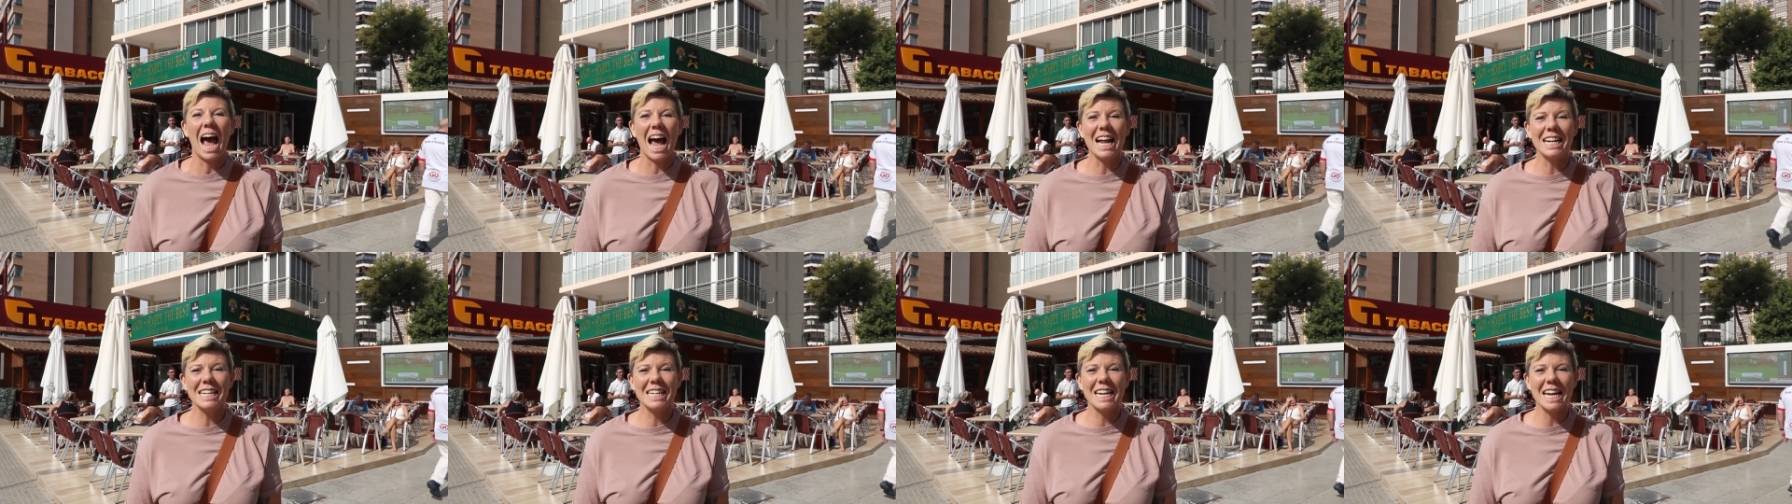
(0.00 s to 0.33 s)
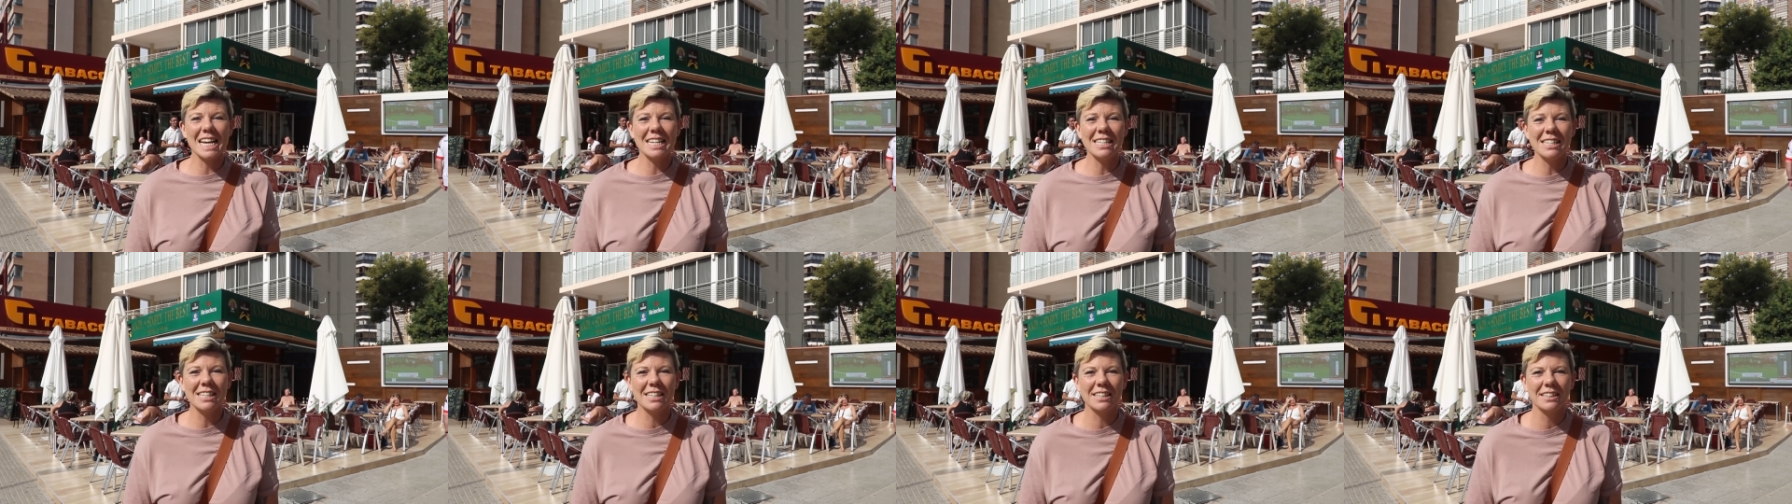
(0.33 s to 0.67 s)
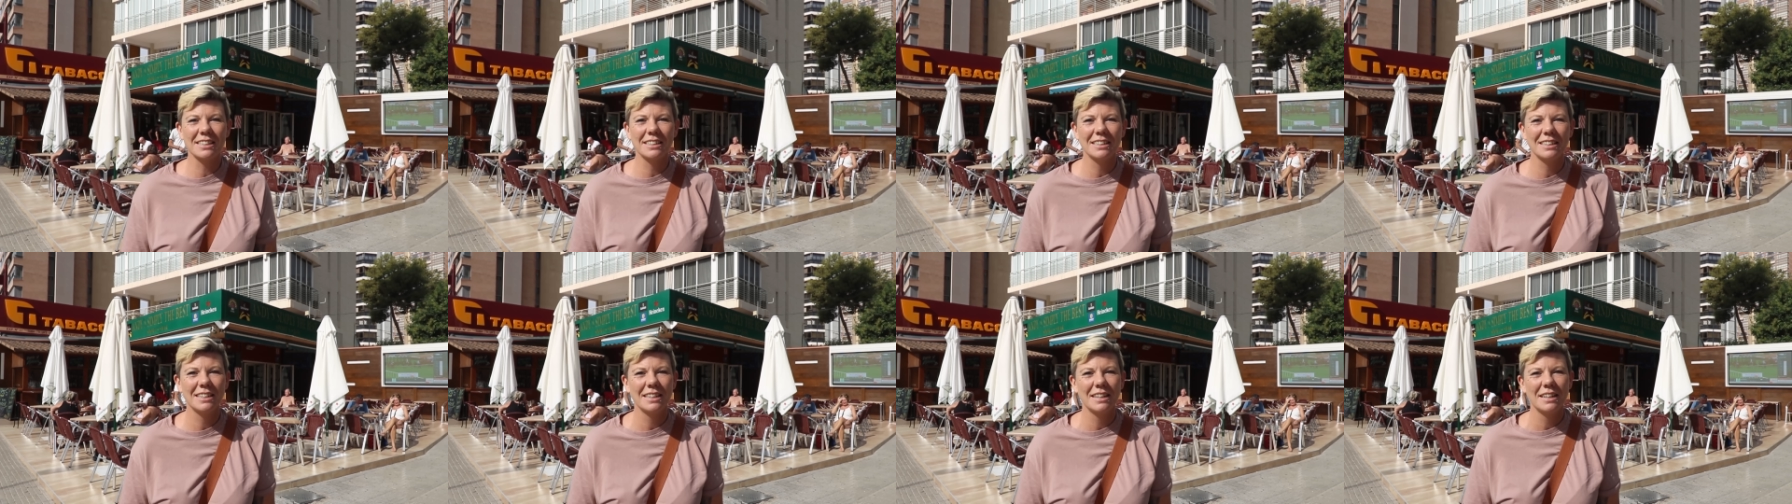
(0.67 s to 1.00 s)
Andy's
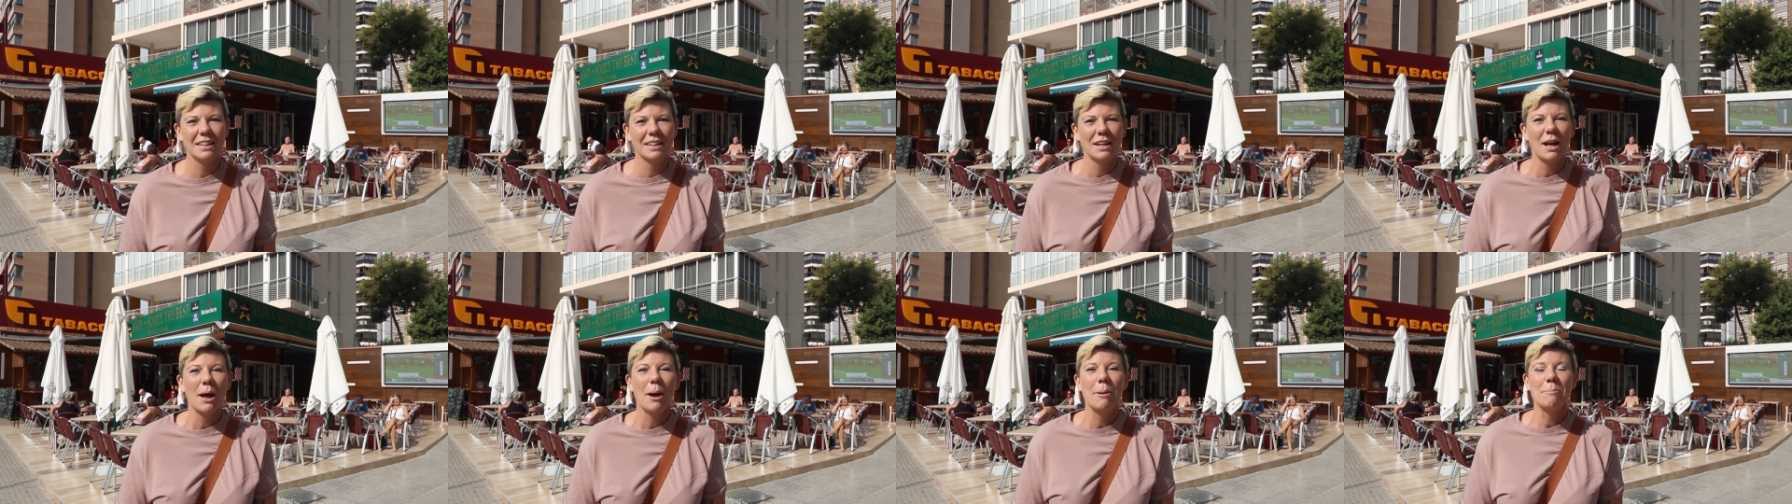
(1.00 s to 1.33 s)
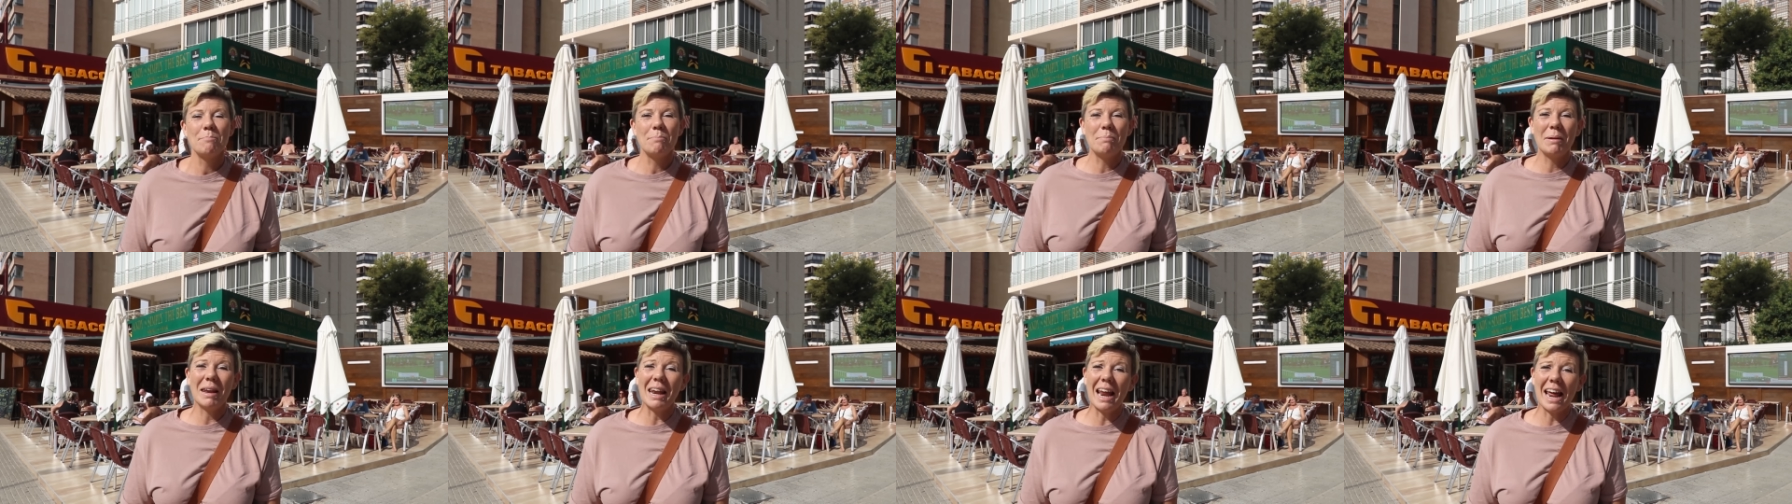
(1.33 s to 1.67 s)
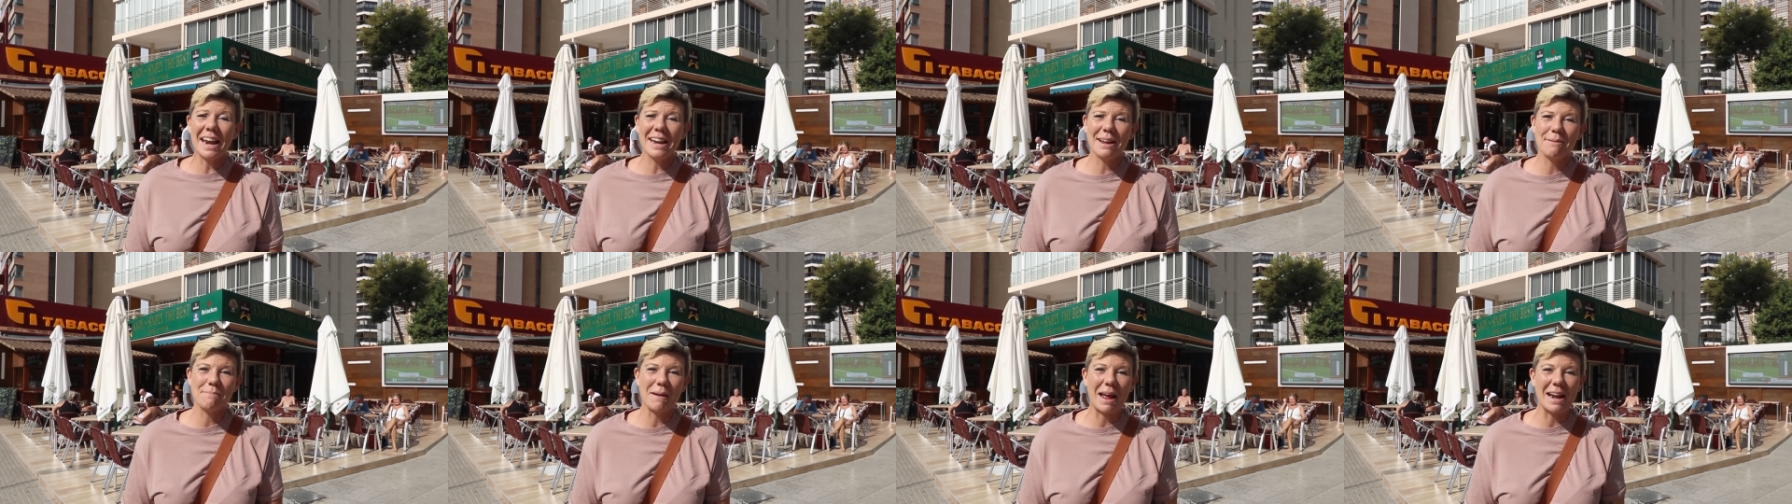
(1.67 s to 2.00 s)
Planet